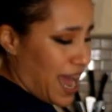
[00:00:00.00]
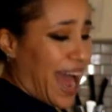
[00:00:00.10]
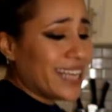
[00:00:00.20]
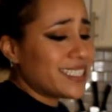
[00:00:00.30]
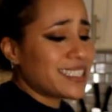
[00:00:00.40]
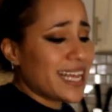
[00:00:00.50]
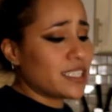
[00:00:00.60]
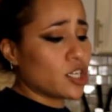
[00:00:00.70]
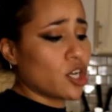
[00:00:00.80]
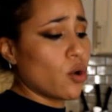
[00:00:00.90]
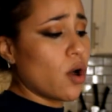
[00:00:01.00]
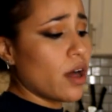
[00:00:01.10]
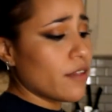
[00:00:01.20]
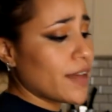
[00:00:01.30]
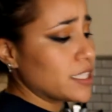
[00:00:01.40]
I just like to coat
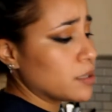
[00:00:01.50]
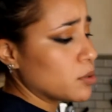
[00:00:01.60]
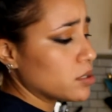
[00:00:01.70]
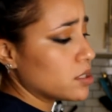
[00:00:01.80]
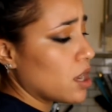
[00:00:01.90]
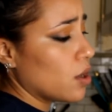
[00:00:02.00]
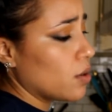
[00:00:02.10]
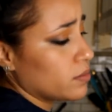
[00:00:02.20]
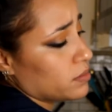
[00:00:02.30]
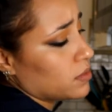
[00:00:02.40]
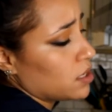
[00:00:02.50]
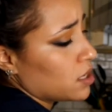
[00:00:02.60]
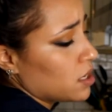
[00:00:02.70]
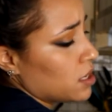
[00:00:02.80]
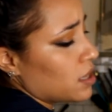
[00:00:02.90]
all the vegetables, so
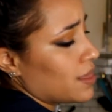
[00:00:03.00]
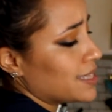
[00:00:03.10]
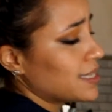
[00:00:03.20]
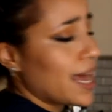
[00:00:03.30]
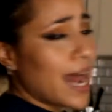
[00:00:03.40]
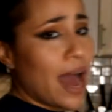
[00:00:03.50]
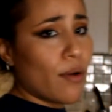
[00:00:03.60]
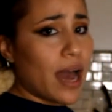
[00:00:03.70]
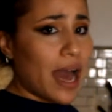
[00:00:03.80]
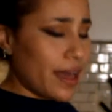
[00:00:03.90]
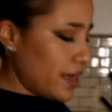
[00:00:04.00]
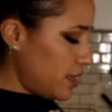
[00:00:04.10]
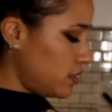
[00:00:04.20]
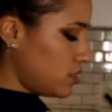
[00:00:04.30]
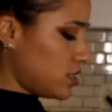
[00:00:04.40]
that's kind of how I eye
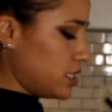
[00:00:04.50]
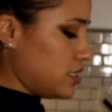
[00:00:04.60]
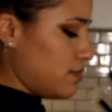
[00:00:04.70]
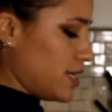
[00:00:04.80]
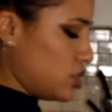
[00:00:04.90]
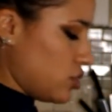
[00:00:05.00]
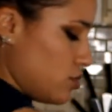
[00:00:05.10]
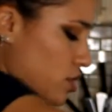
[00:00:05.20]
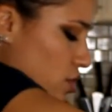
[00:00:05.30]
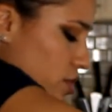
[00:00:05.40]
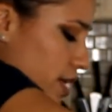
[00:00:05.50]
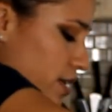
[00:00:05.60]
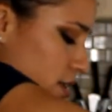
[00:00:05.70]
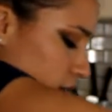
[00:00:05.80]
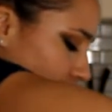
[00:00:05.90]
it. Just make sure you coat it.